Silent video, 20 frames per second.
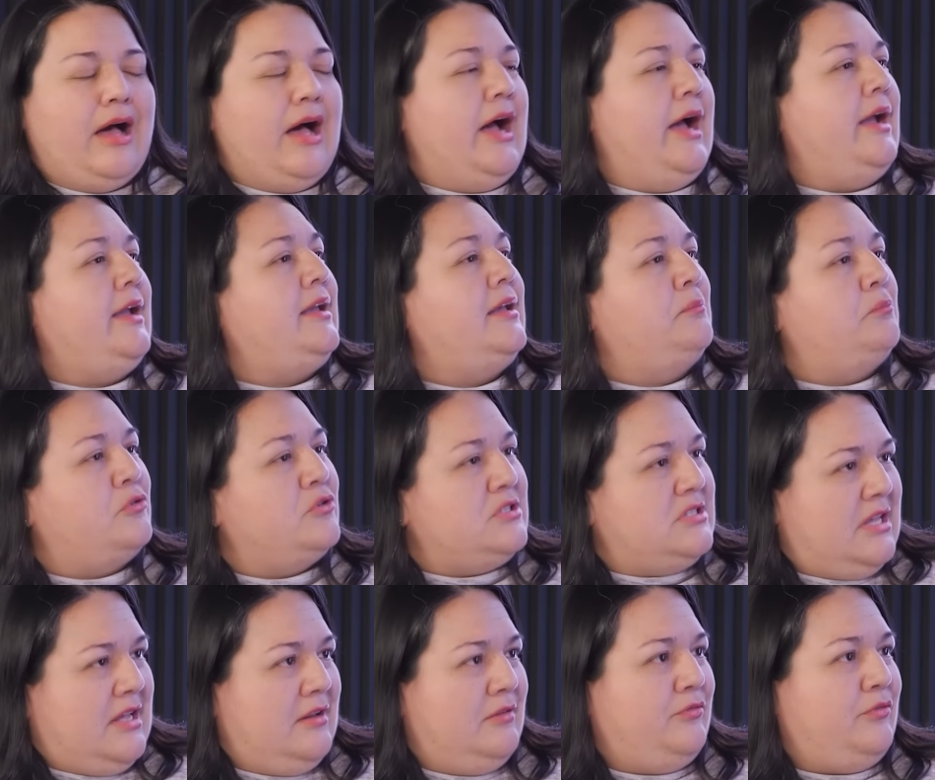I can
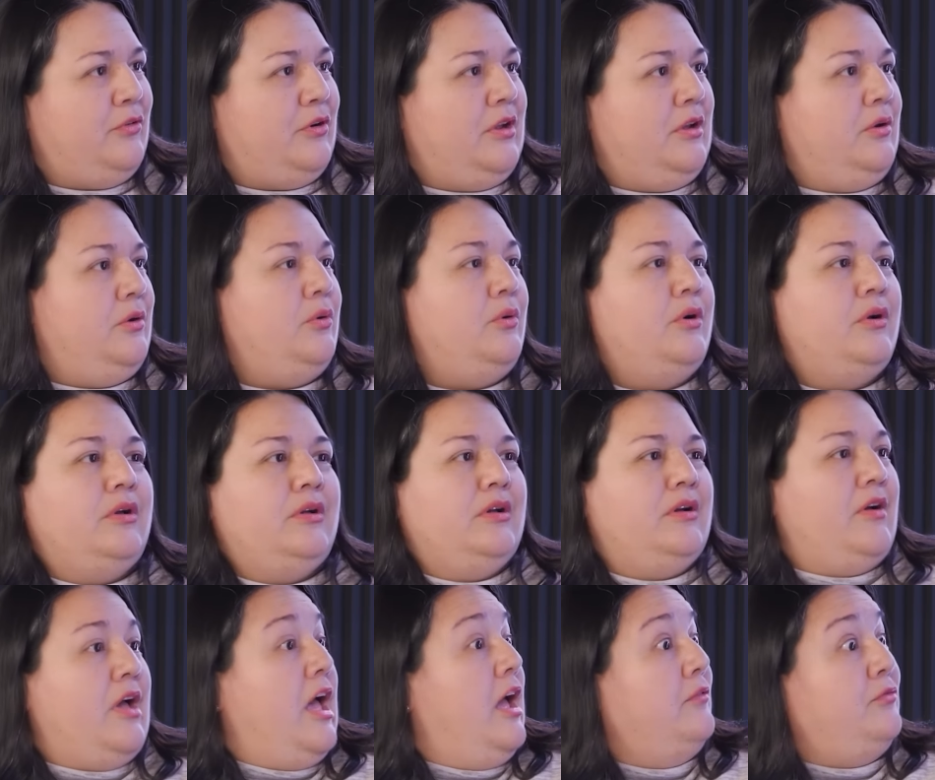present for you.
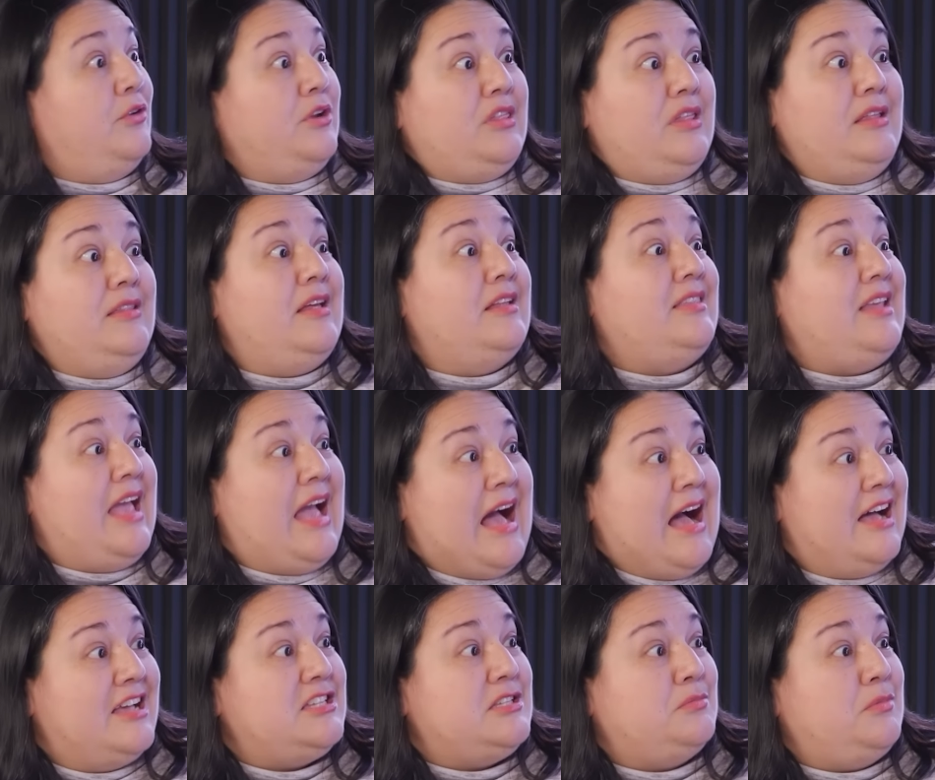Everything that they
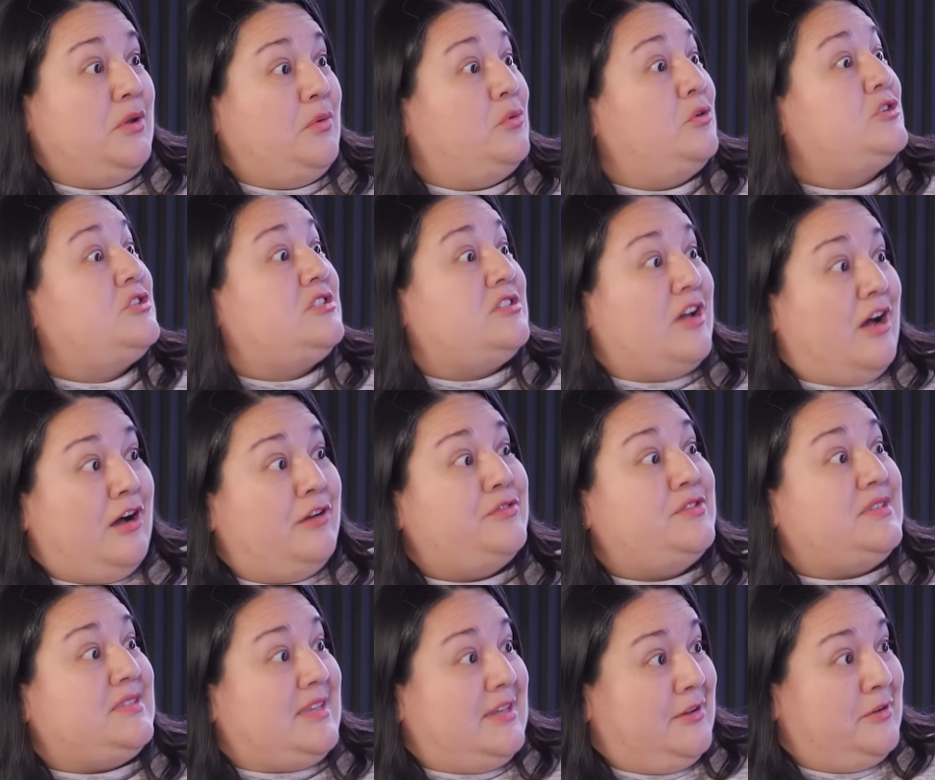asked me were soft
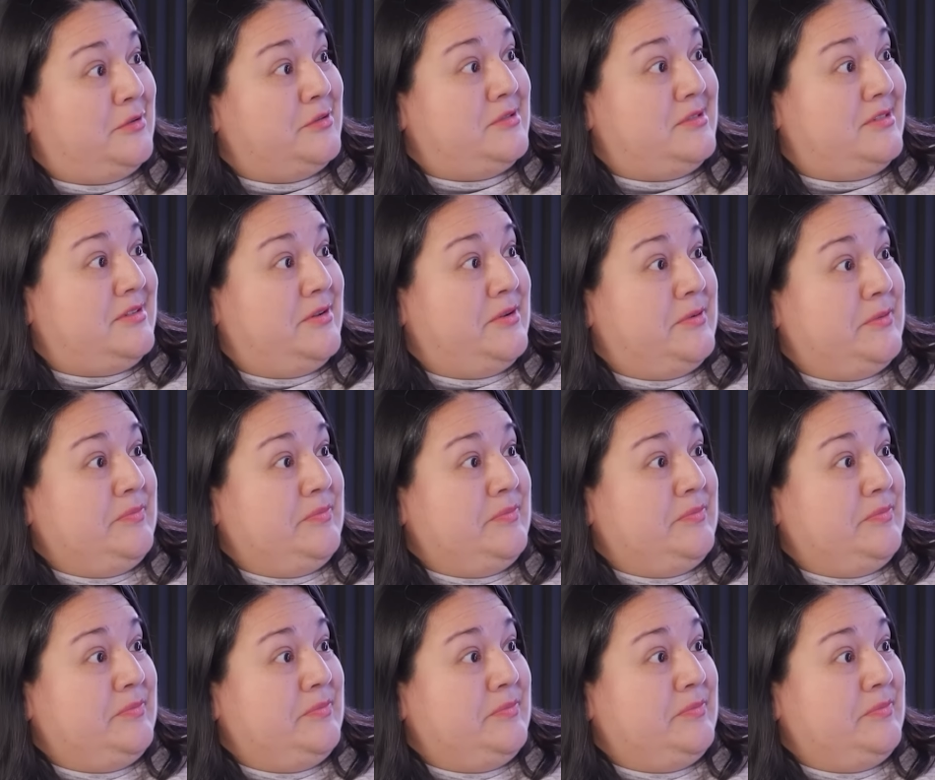skills.